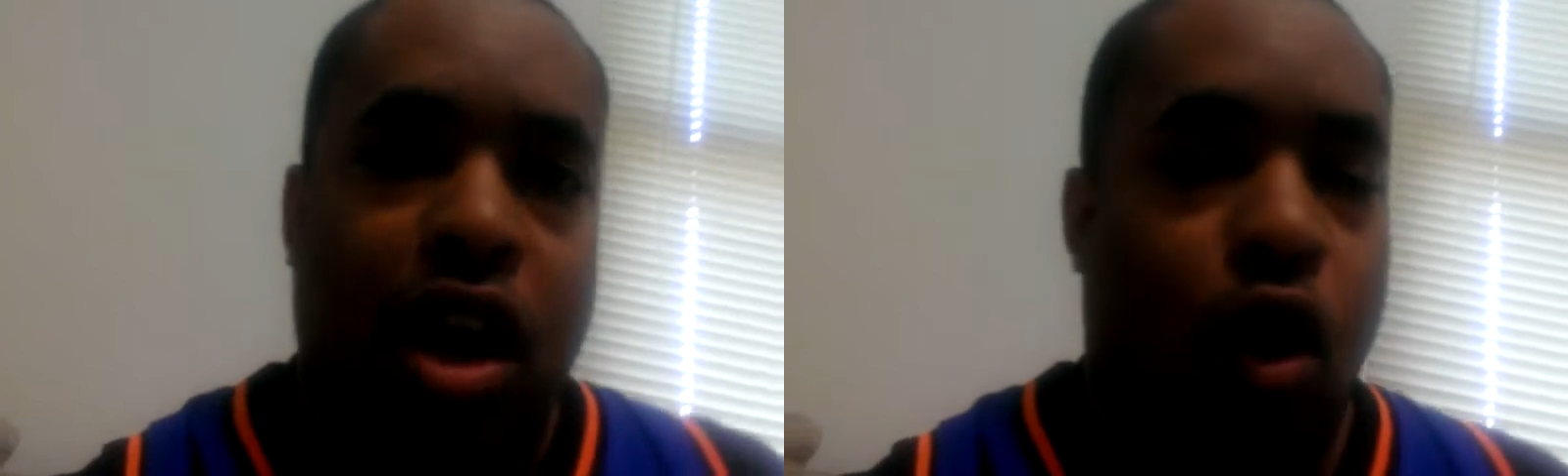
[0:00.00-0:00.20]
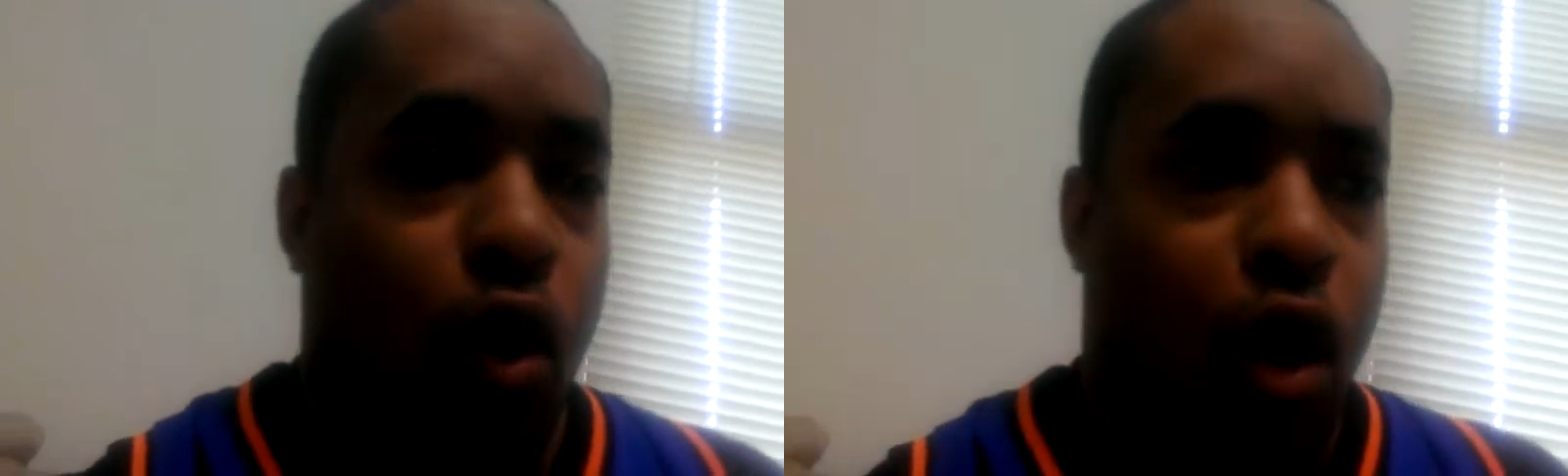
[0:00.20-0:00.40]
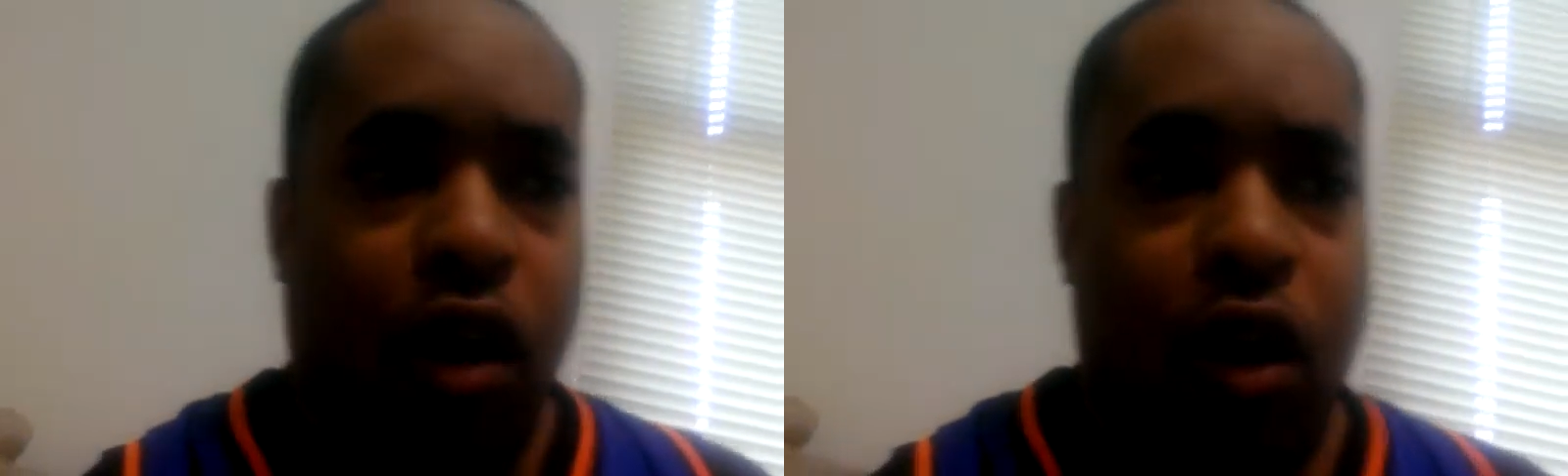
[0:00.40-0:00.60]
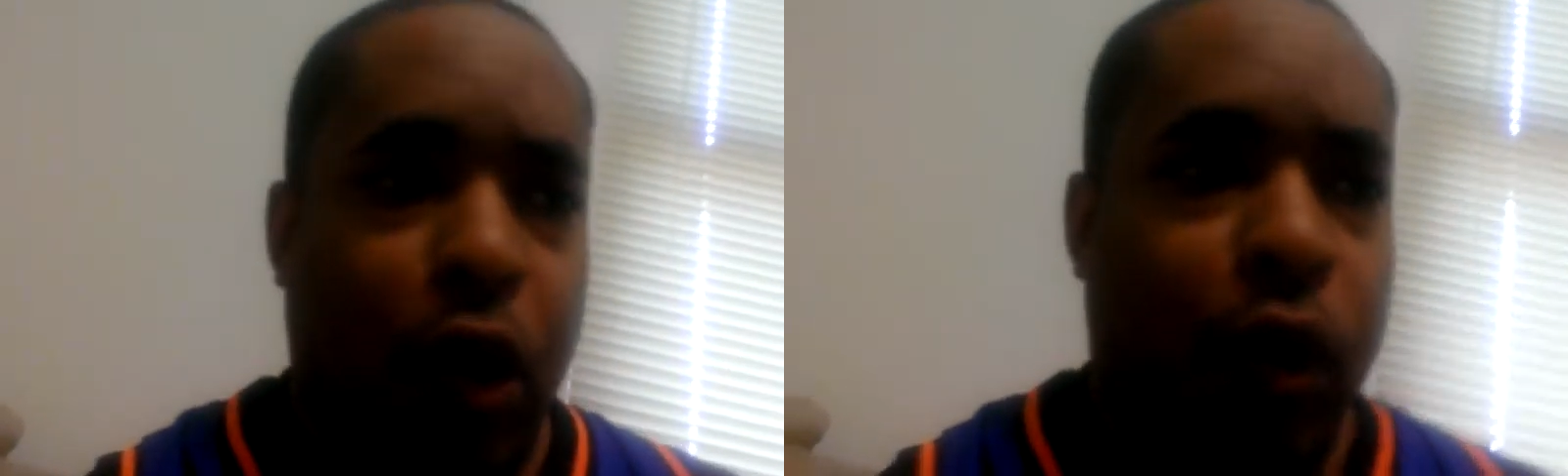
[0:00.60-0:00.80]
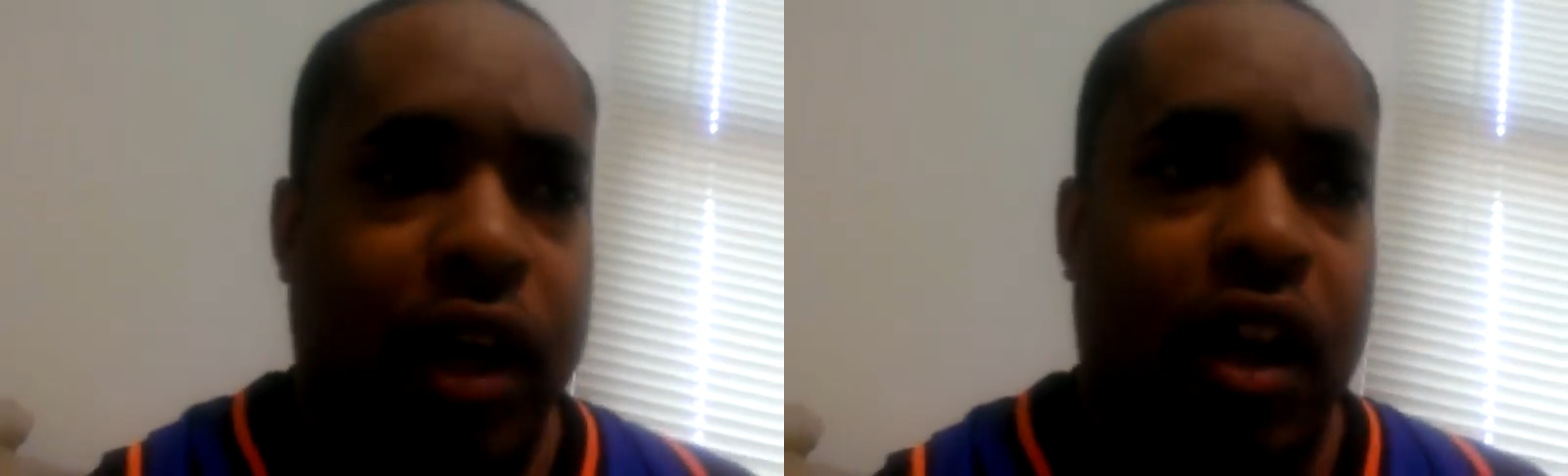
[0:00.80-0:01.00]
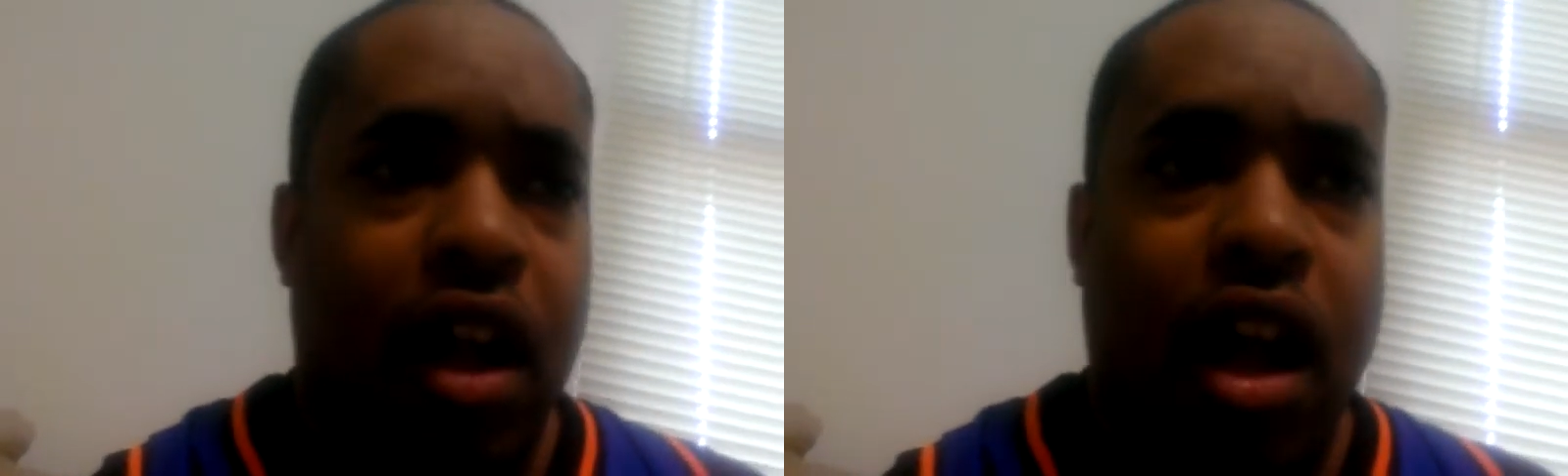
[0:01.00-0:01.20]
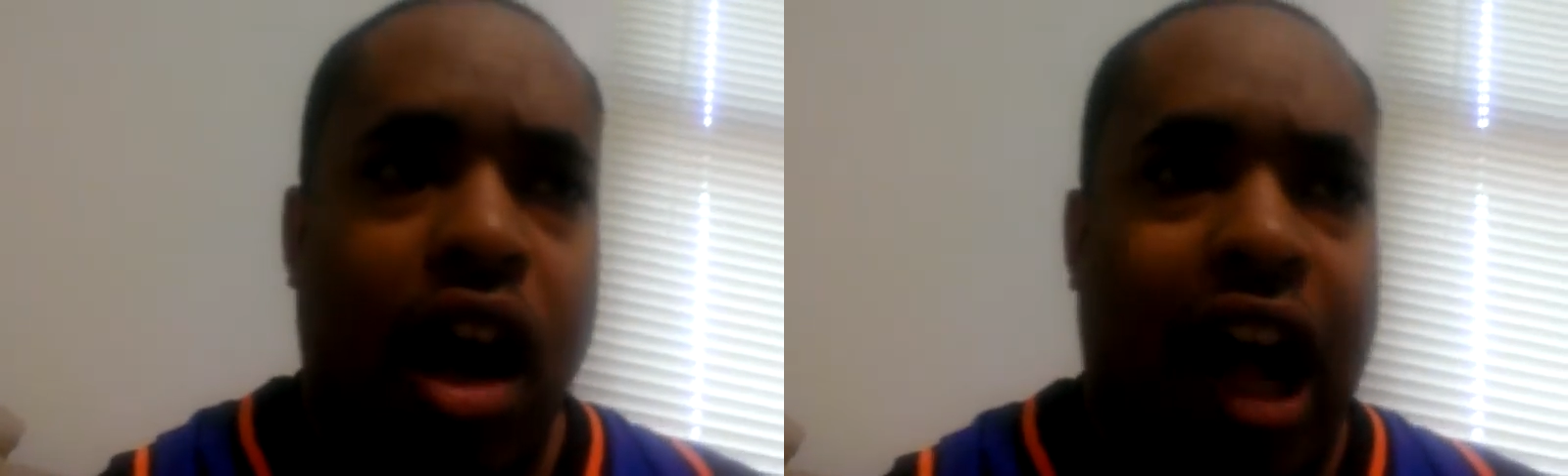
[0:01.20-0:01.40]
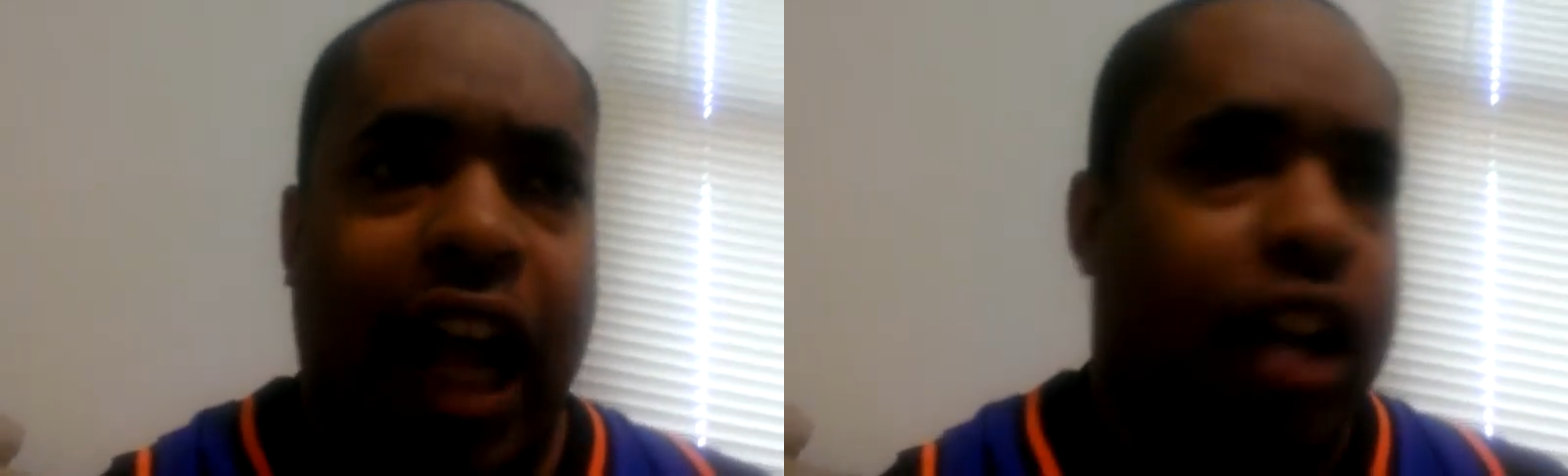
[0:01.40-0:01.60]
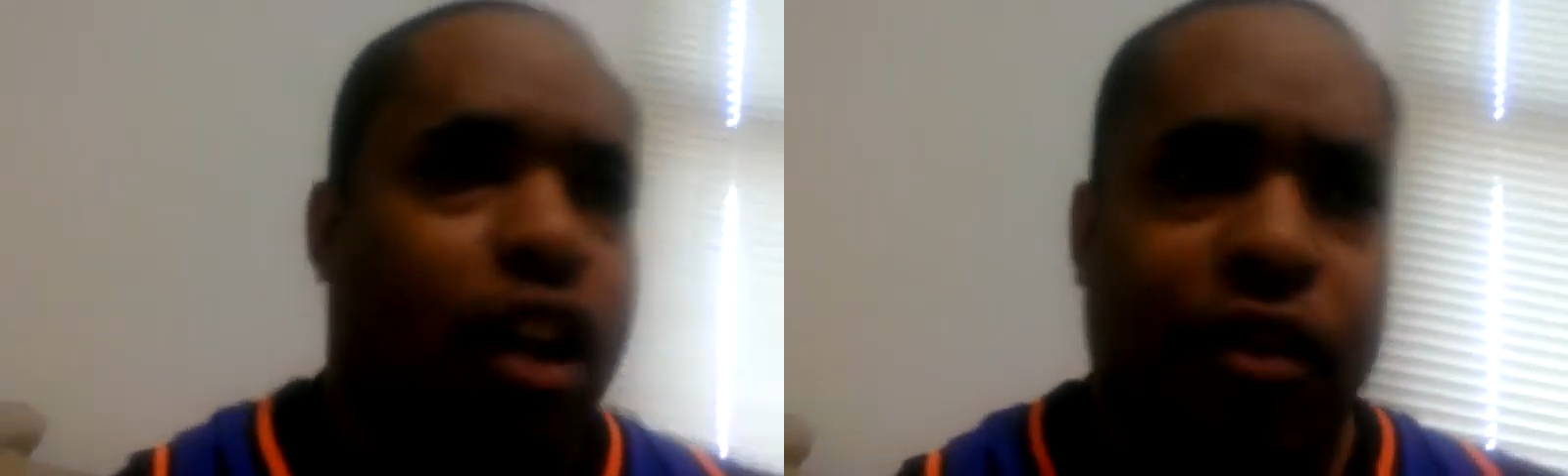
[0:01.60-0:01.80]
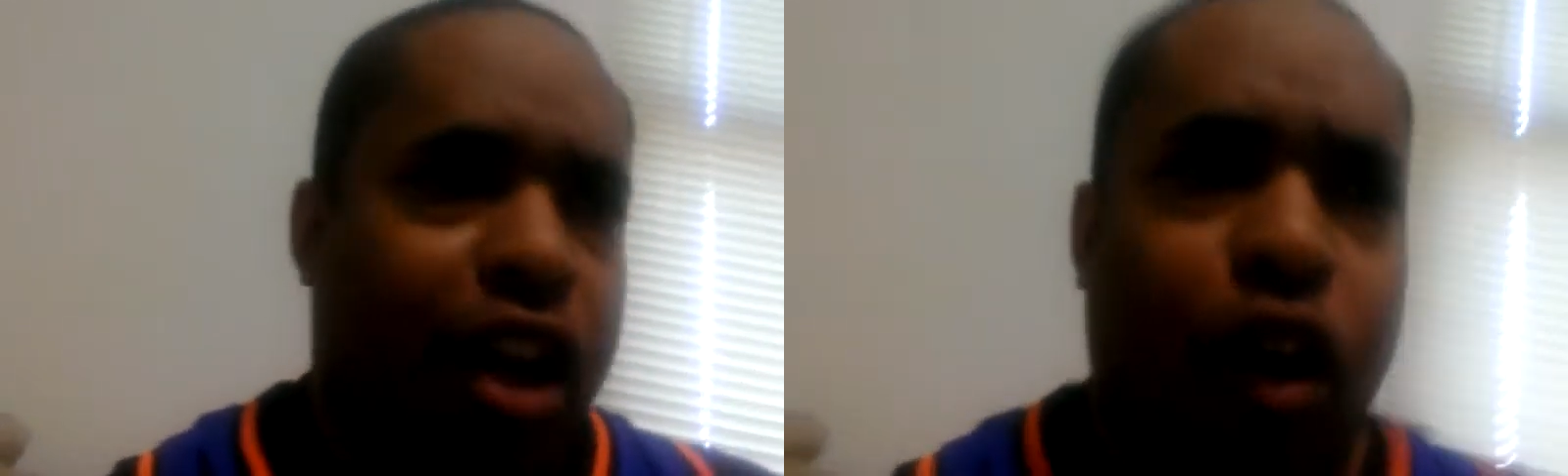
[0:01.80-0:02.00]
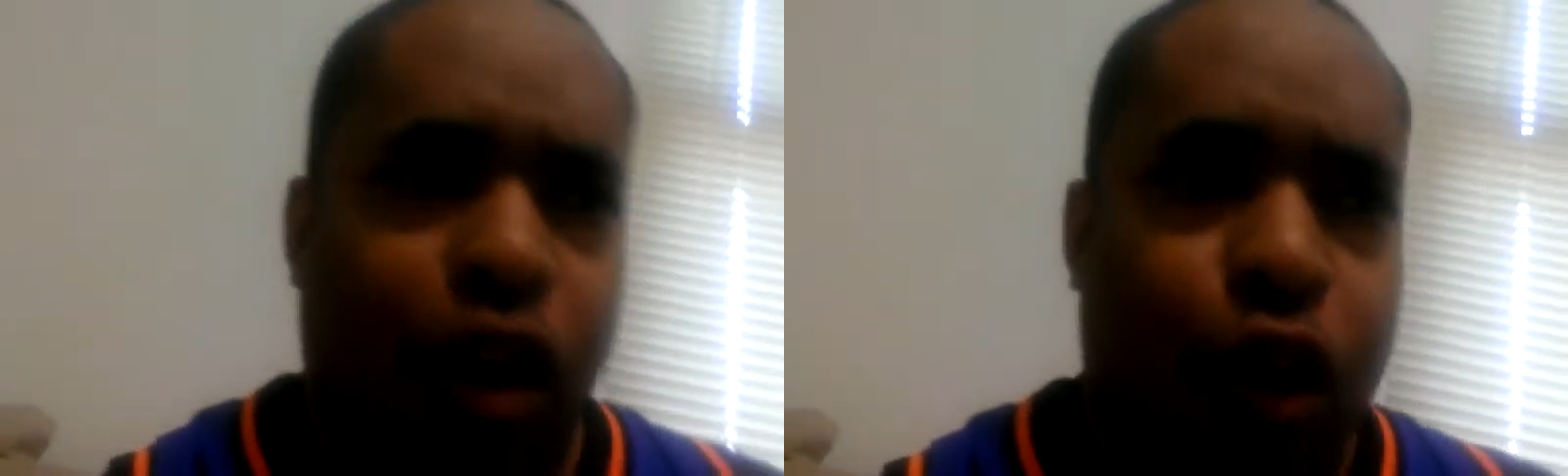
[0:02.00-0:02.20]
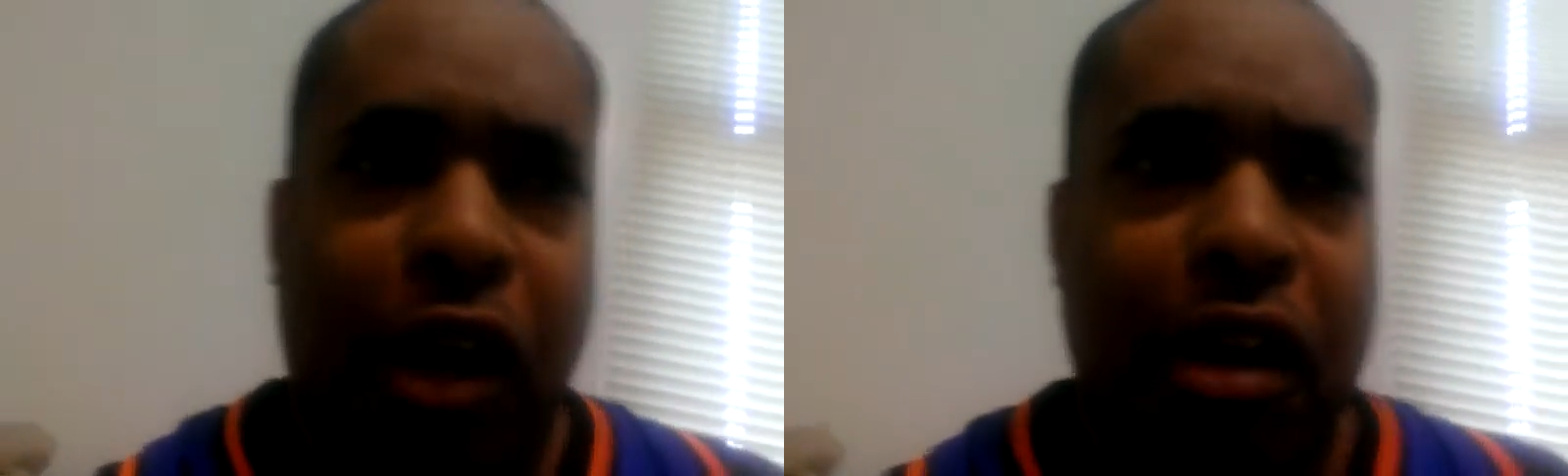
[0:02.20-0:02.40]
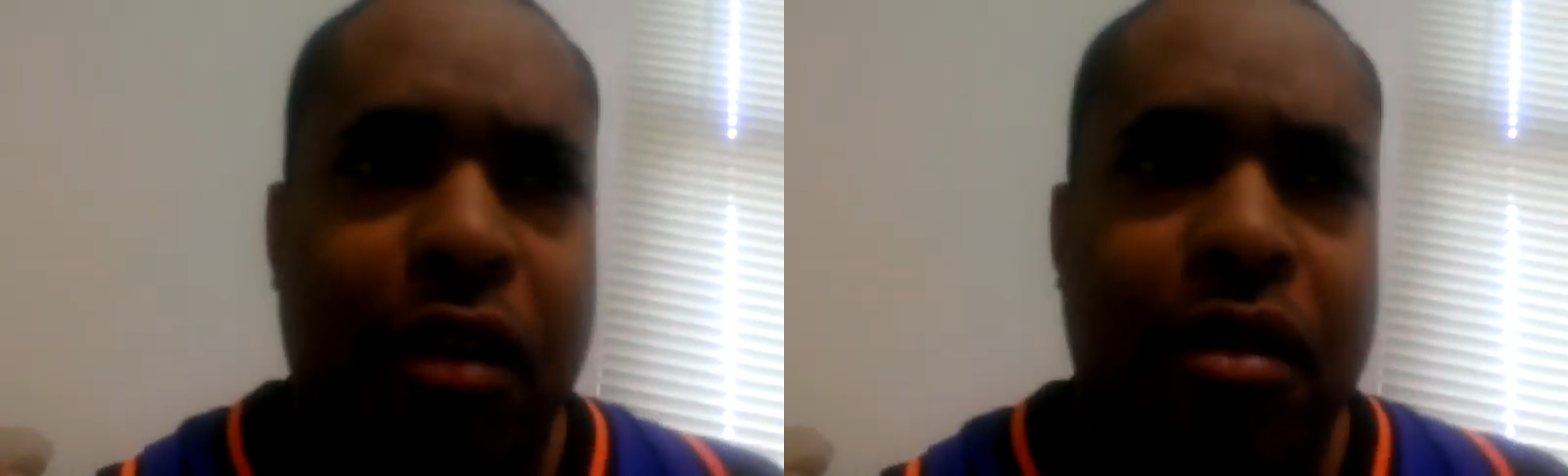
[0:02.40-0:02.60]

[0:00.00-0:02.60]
Oh, Hulk Hogan, I love you, Hulk Hogan.